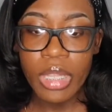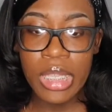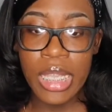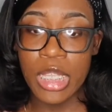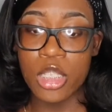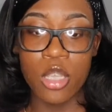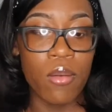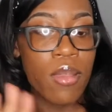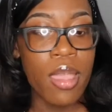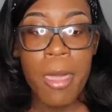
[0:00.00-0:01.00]
yeah
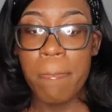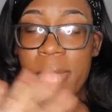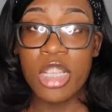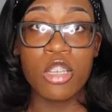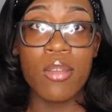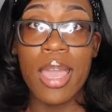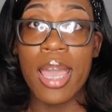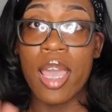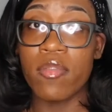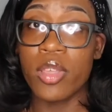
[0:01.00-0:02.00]
so make sure you
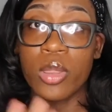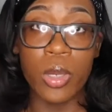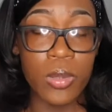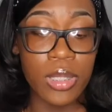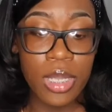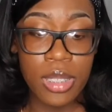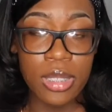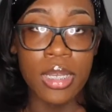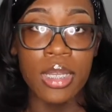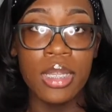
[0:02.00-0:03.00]
have those things
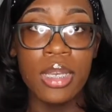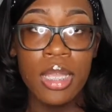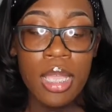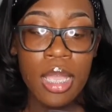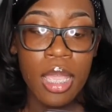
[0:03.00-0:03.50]
done